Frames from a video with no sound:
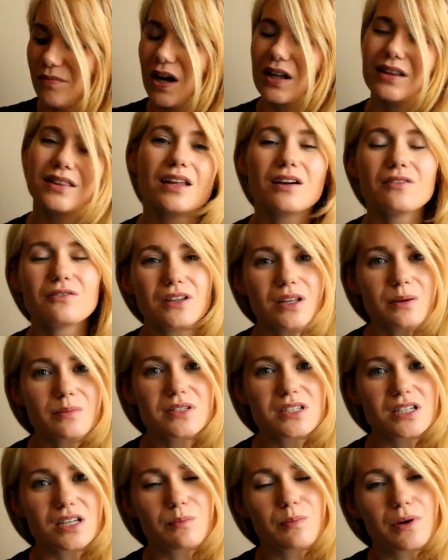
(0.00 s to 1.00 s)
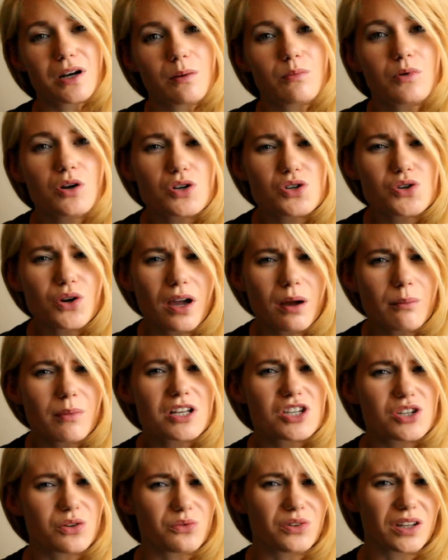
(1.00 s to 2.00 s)
I love lipstick, but I'm not sure how
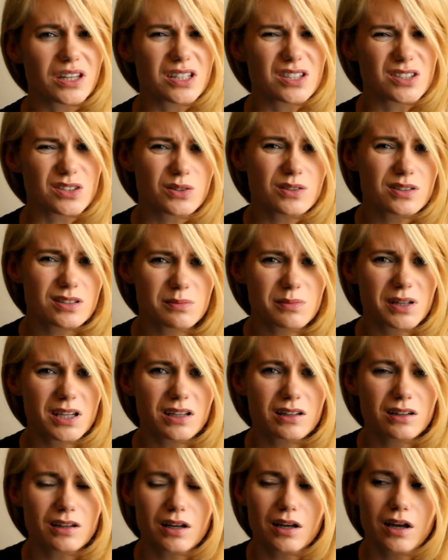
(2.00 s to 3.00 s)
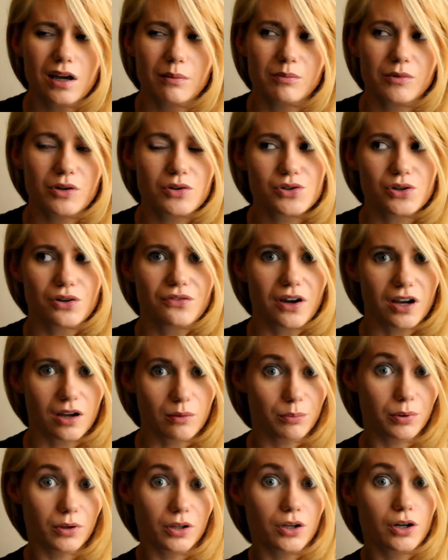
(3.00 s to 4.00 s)
much it really suits me. I'm not sure if I
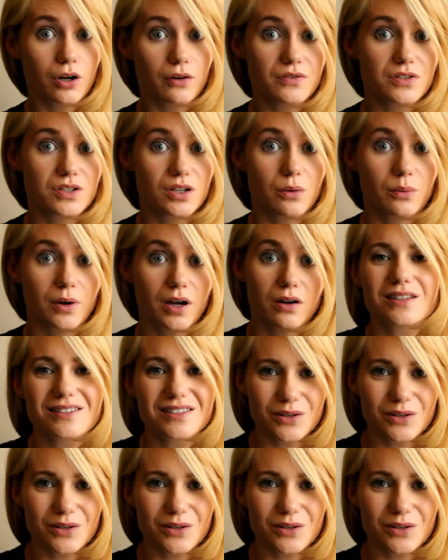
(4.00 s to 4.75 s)
can pull it off so well.